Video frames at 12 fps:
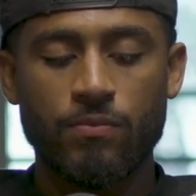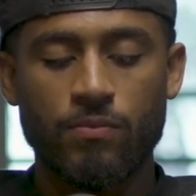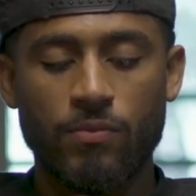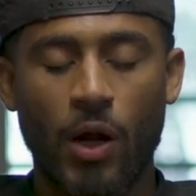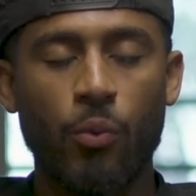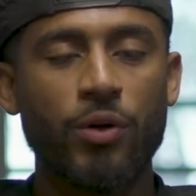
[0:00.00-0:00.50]

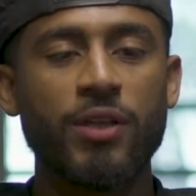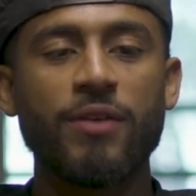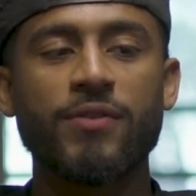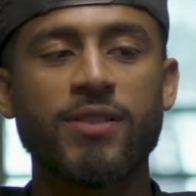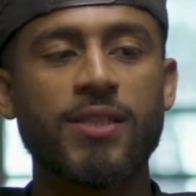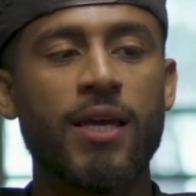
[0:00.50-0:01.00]
wouldn't
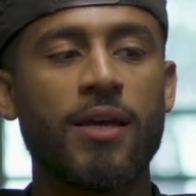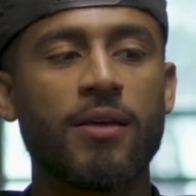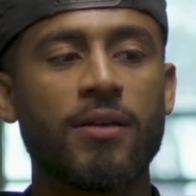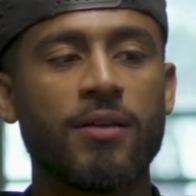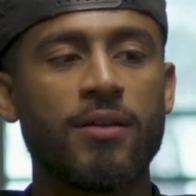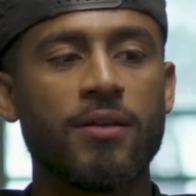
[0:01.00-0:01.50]
even say
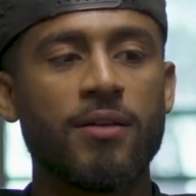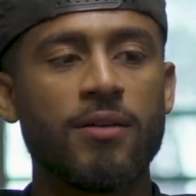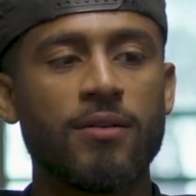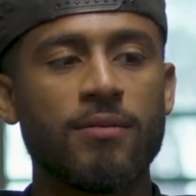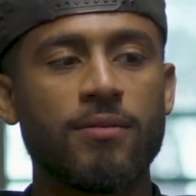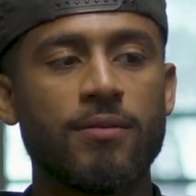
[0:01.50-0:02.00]

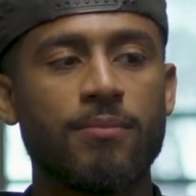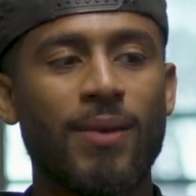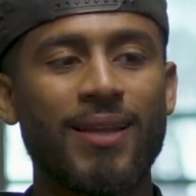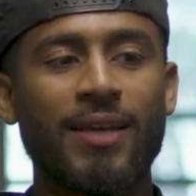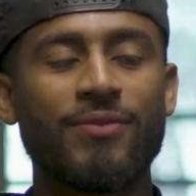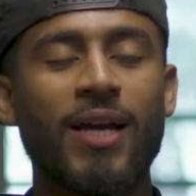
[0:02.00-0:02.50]
my
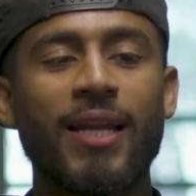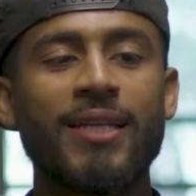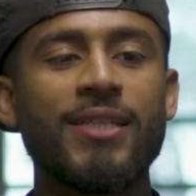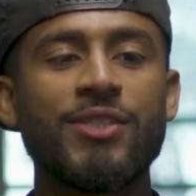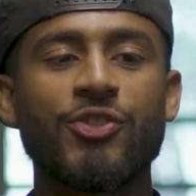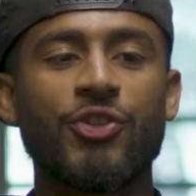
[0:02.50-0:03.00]
life got
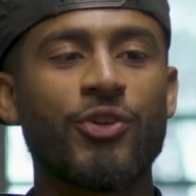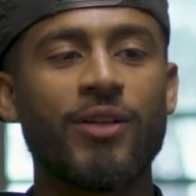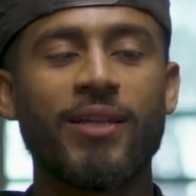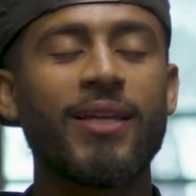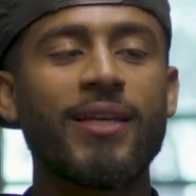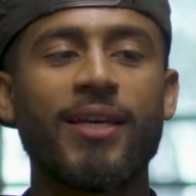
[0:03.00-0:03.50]
easier. It
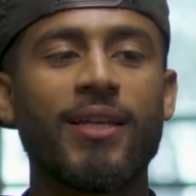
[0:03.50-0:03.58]
didn't get